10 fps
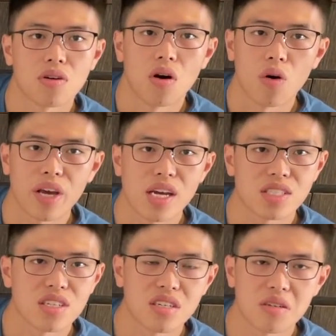
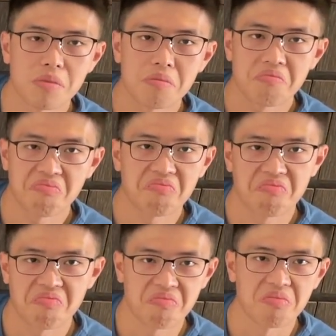occasional
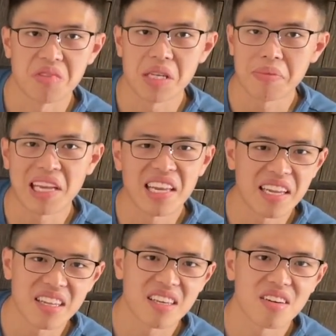deep
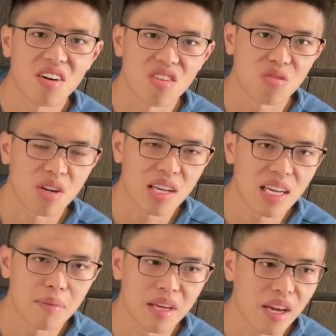cleaning or to clean
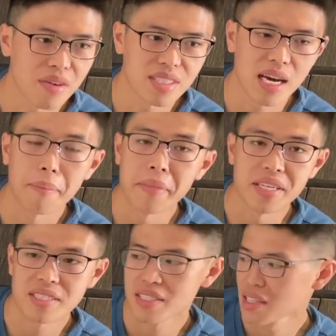up the areas that are
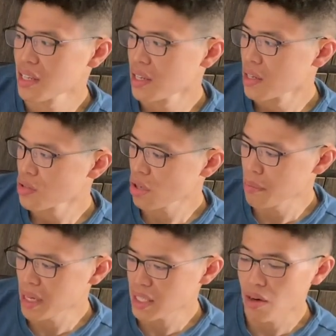missed. So it
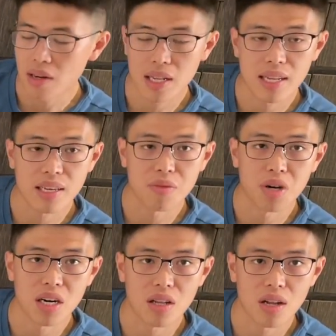makes our cleaning
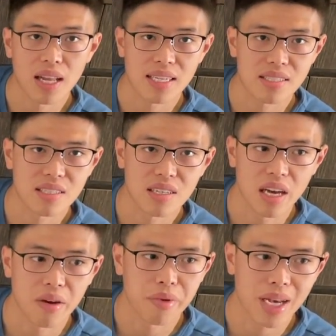work a lot lesser.
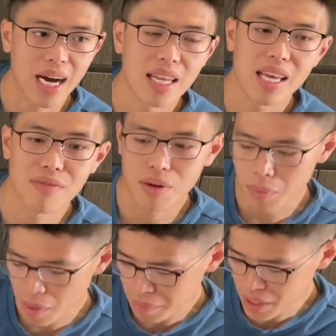And we hardly ever
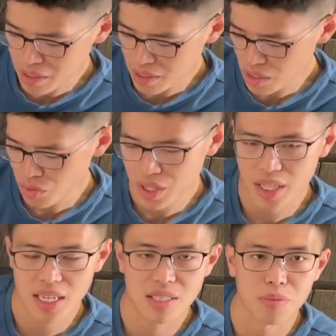mop because this really
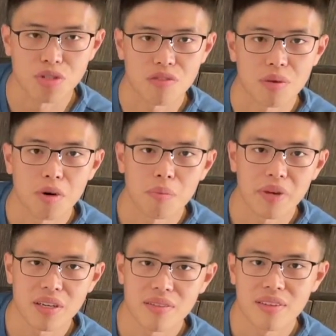does most of the mopping.
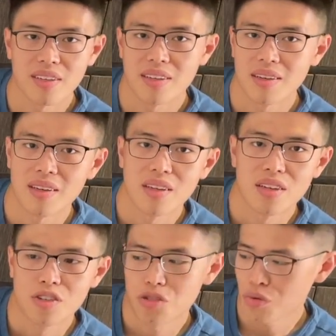
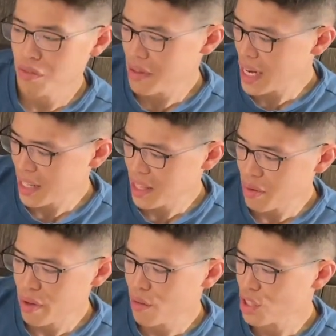So with that, I think
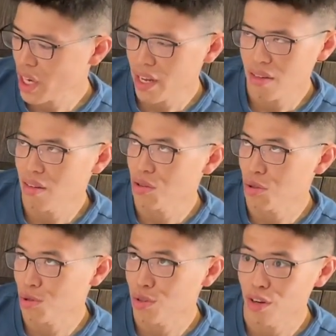we have shared a
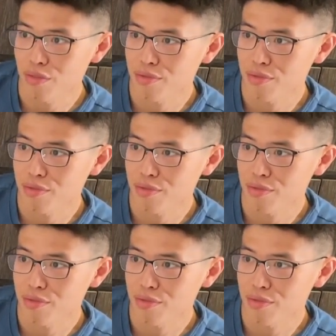total of